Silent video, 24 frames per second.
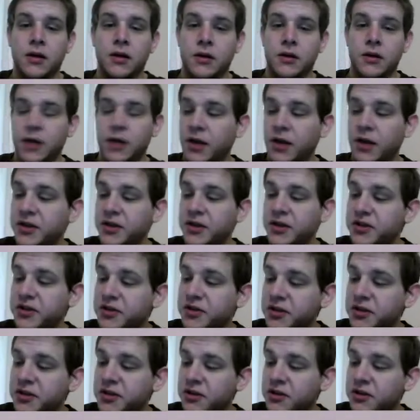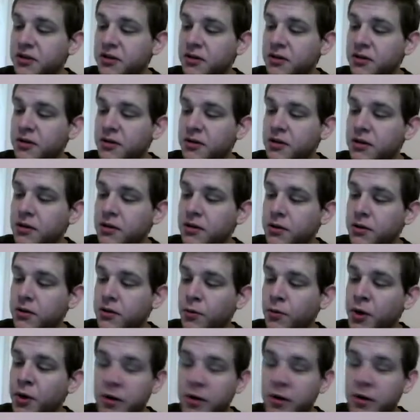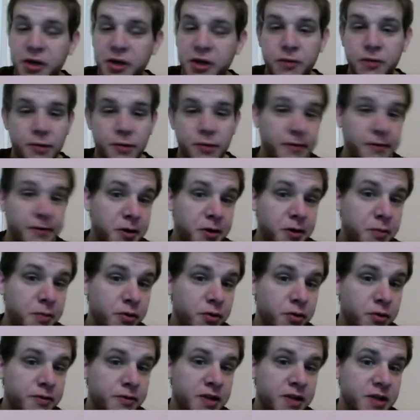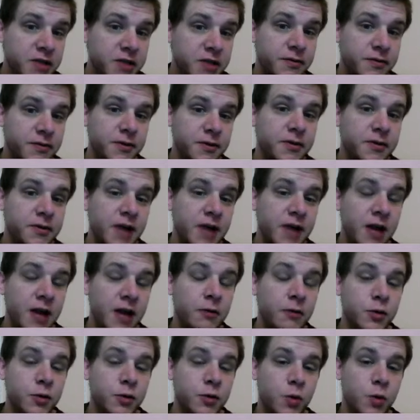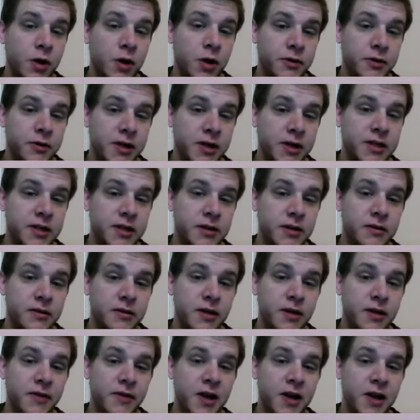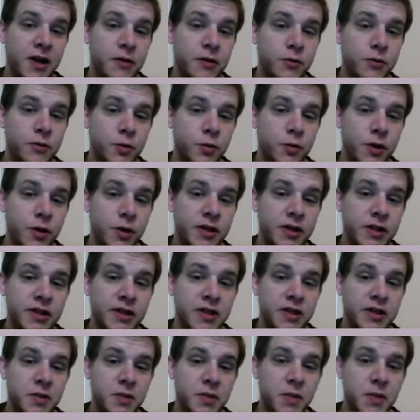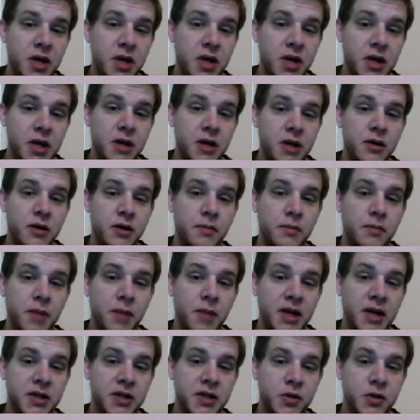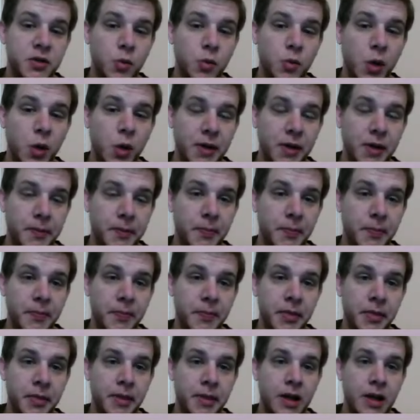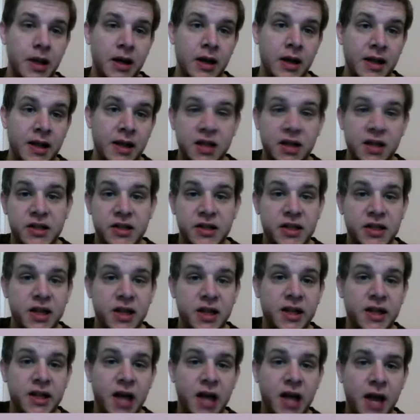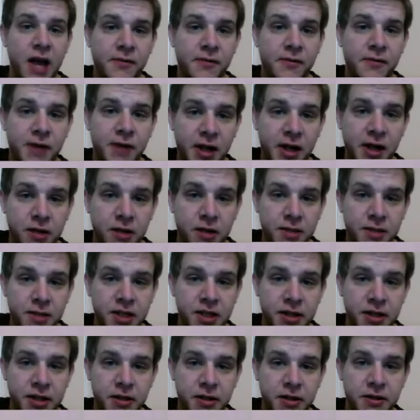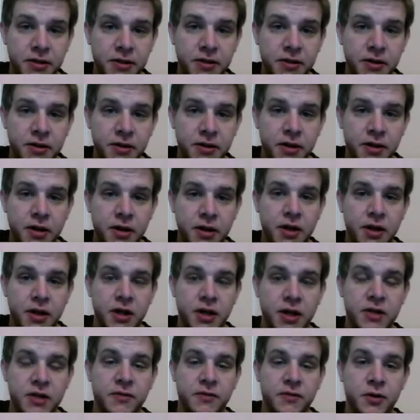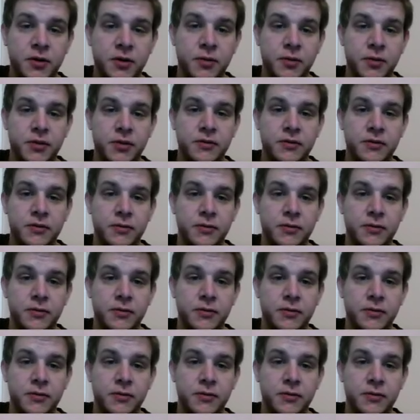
Now this is we've already proven this for n equals 1, right? If n equals 1, then this is p minus 1. And that's just saying that every element here is invertible.